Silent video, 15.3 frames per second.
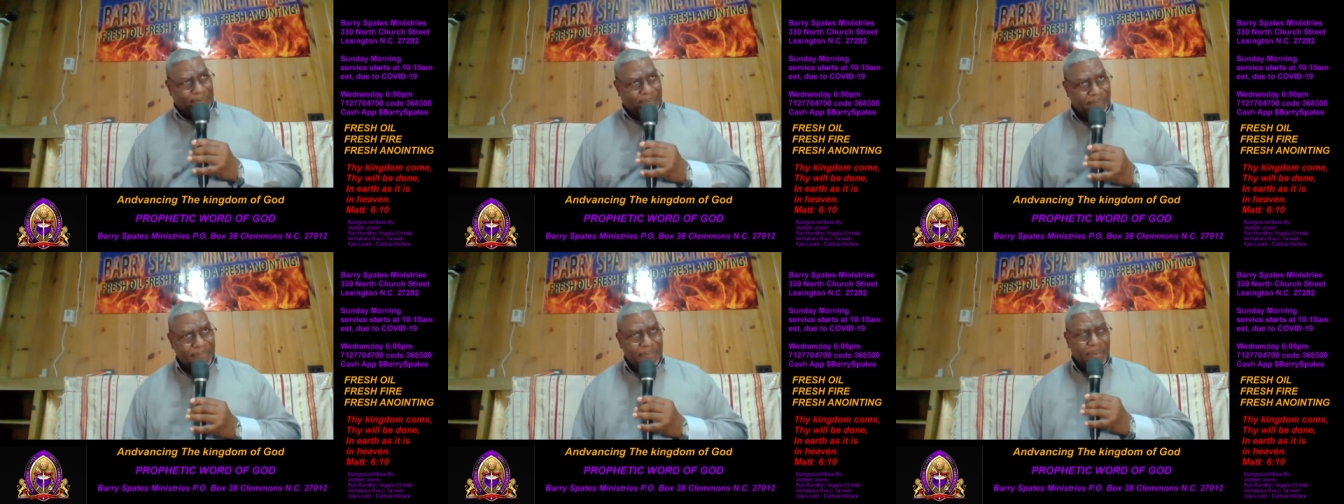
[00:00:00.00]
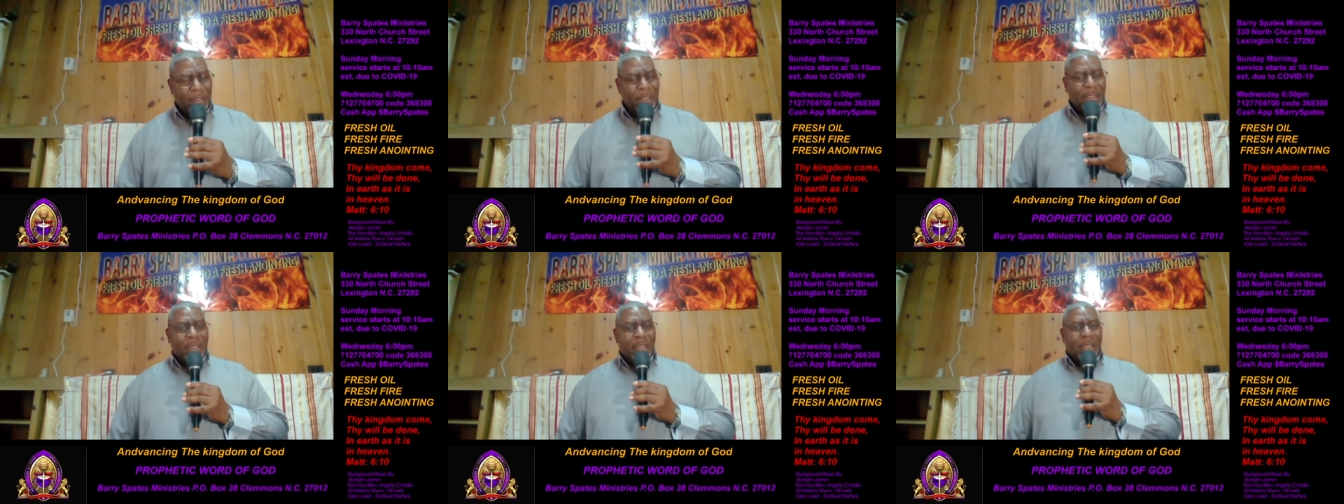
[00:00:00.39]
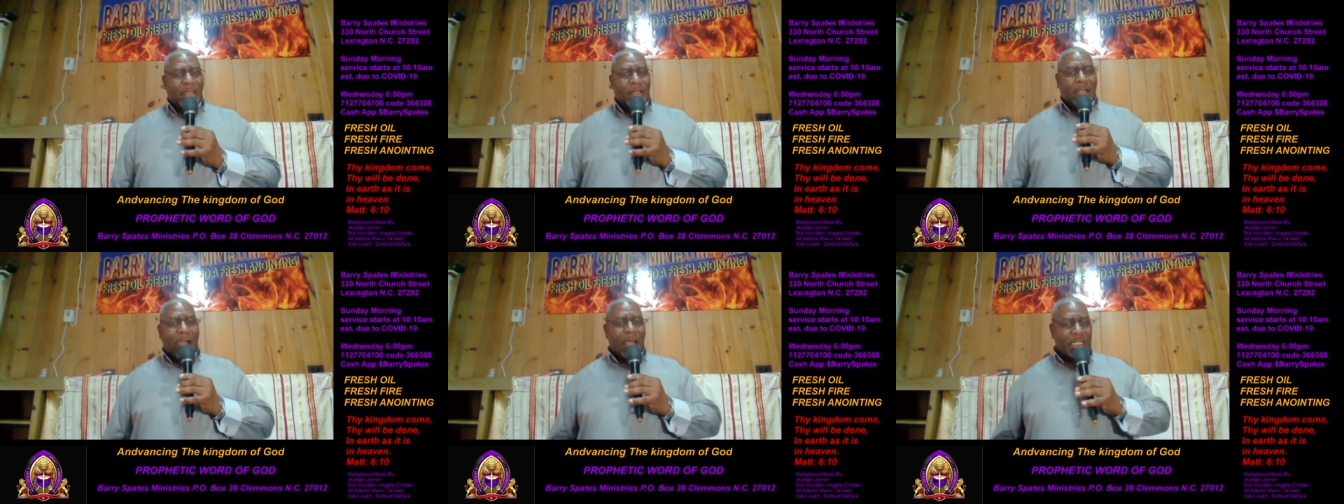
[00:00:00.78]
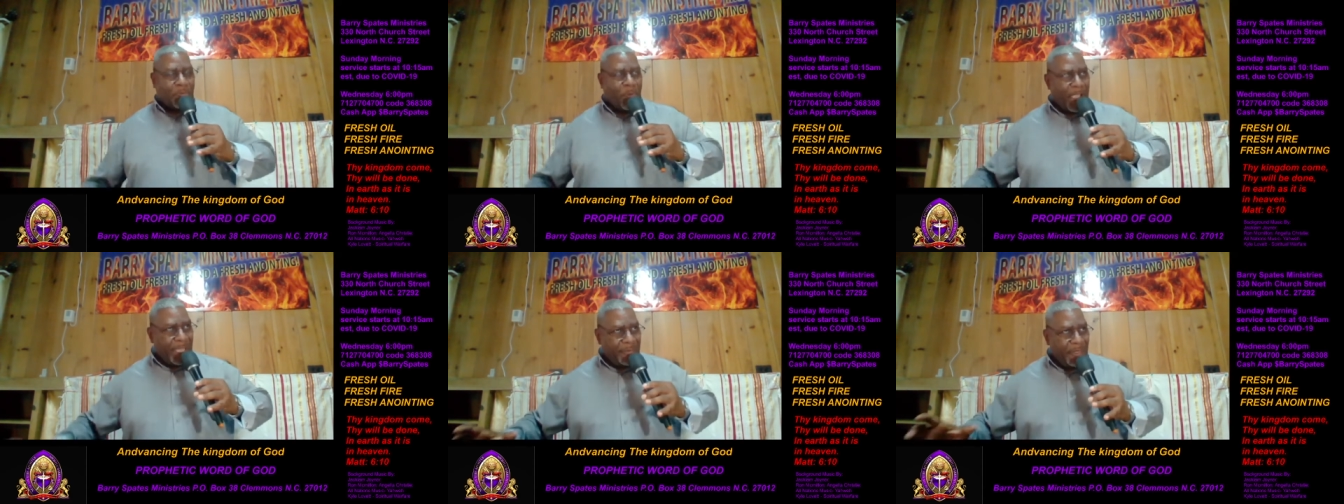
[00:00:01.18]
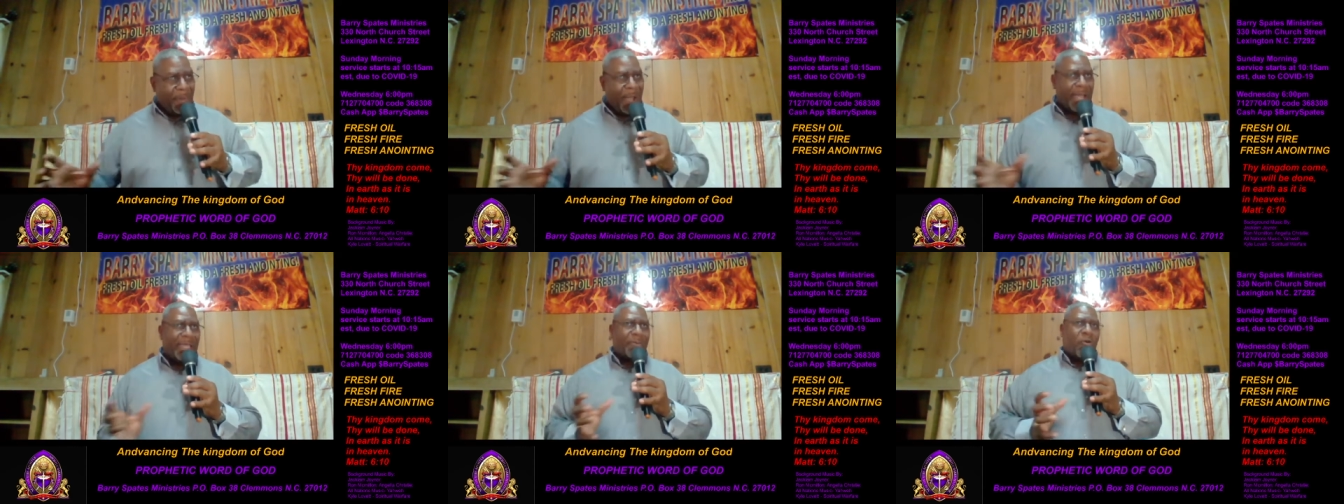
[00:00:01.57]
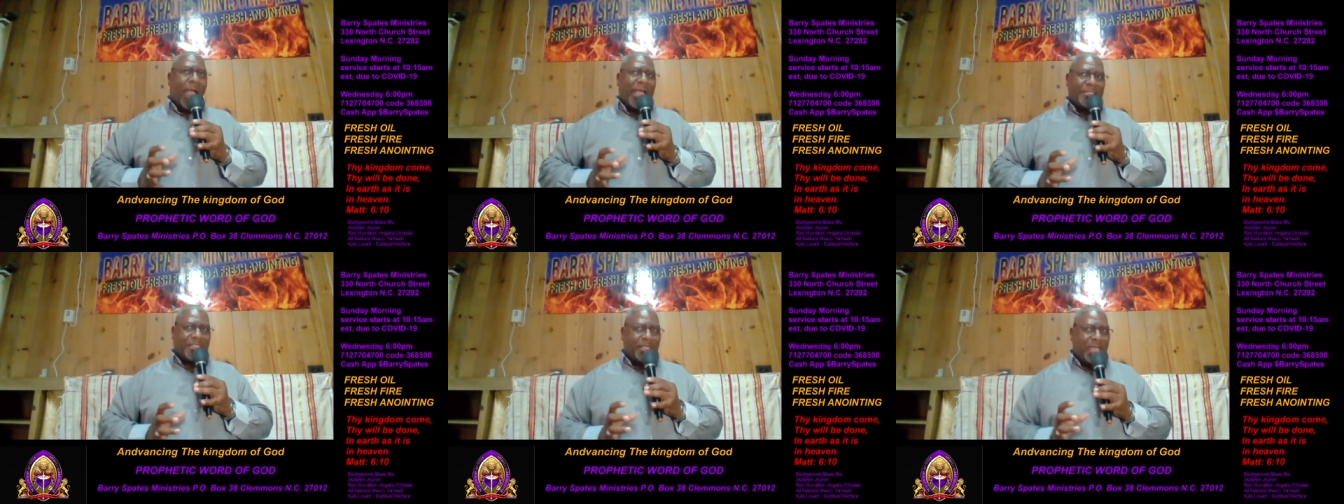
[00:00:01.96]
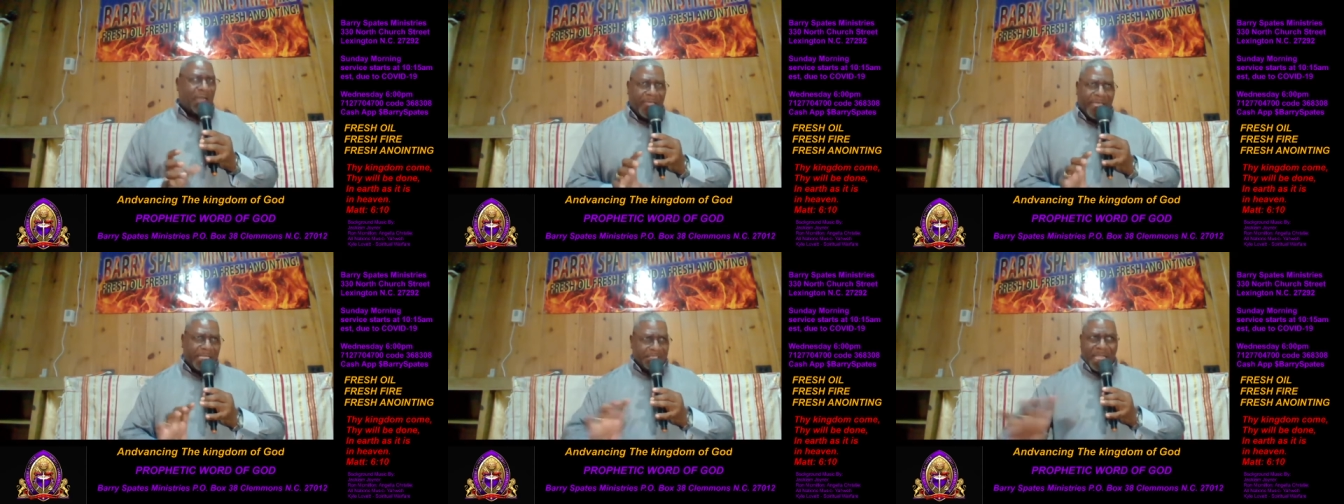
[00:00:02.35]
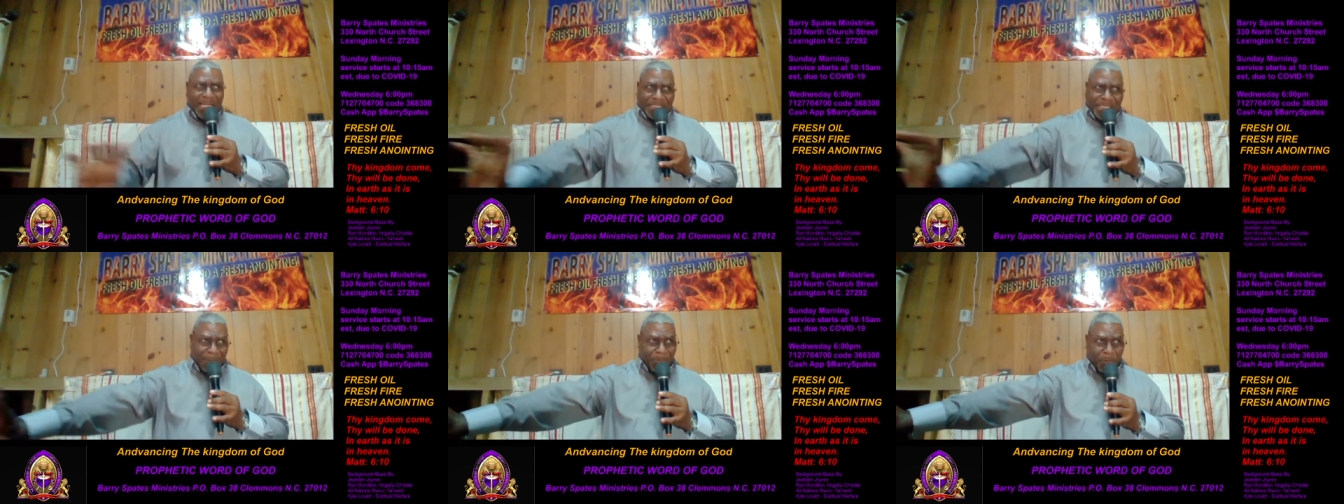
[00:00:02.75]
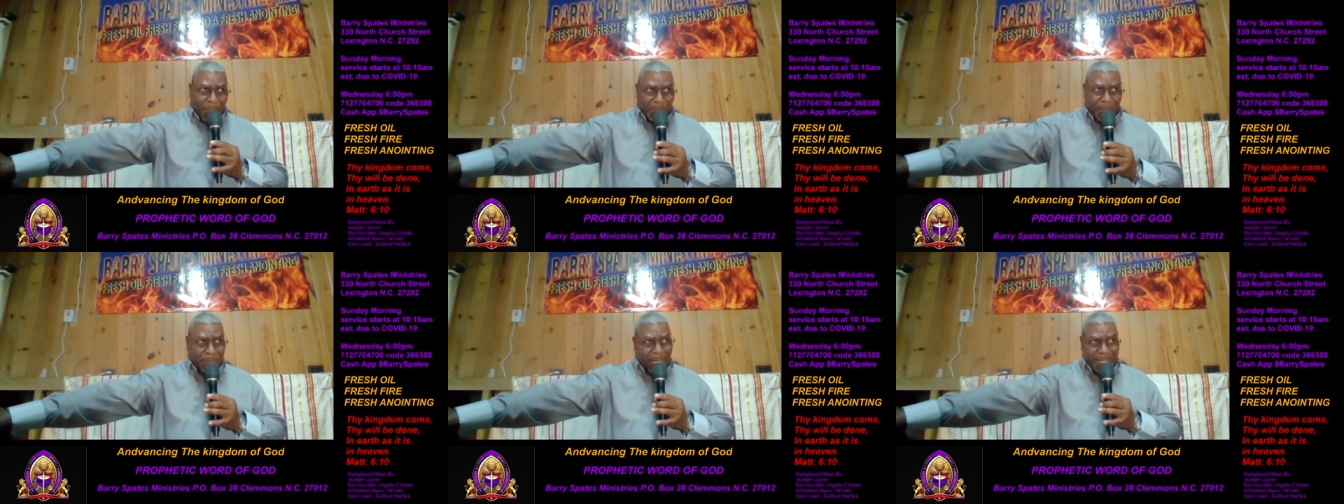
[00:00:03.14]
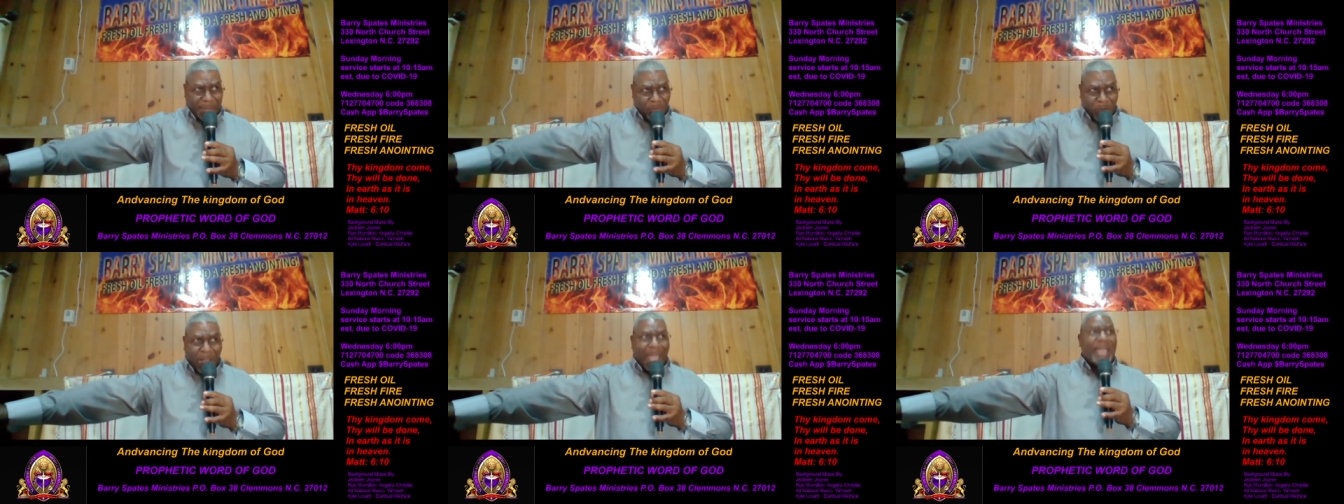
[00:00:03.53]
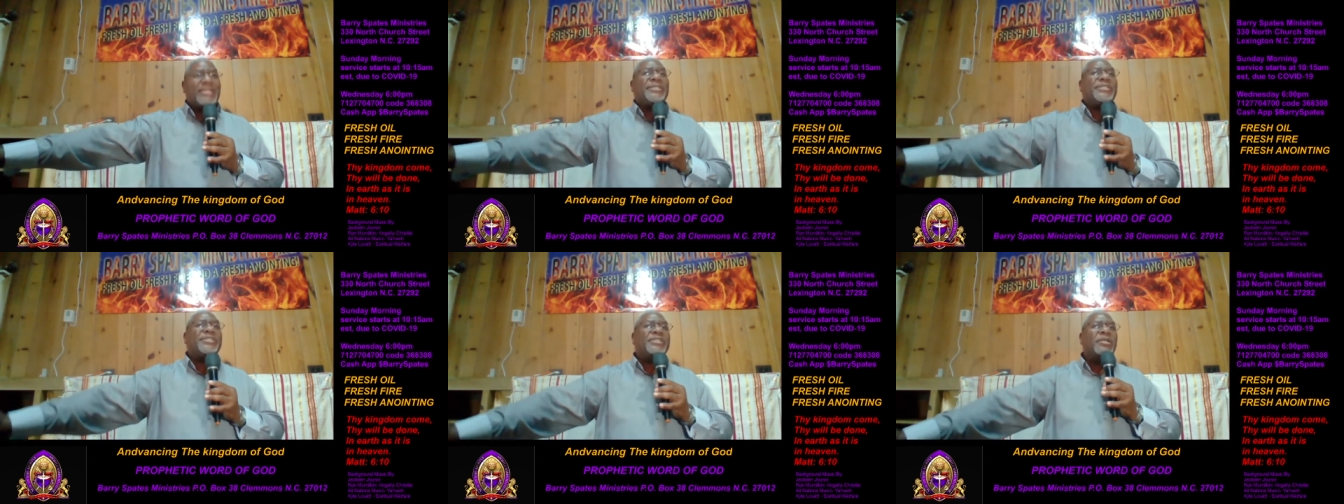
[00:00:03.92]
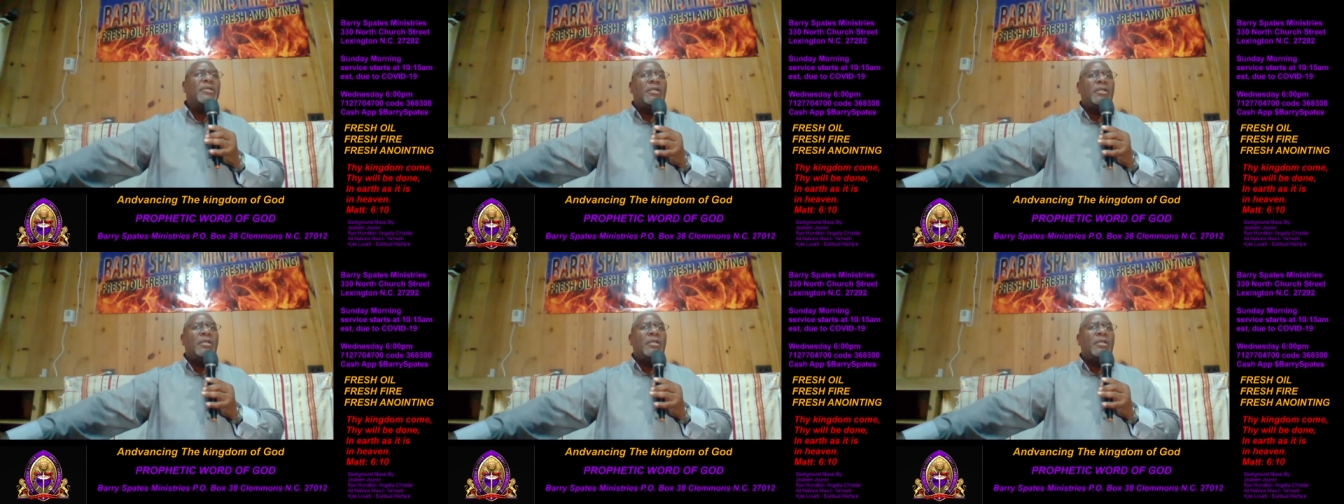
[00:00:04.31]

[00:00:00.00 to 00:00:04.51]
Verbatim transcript: Amen. God's bringing the body of Christ together. He's not separating the body of Christ. Amen.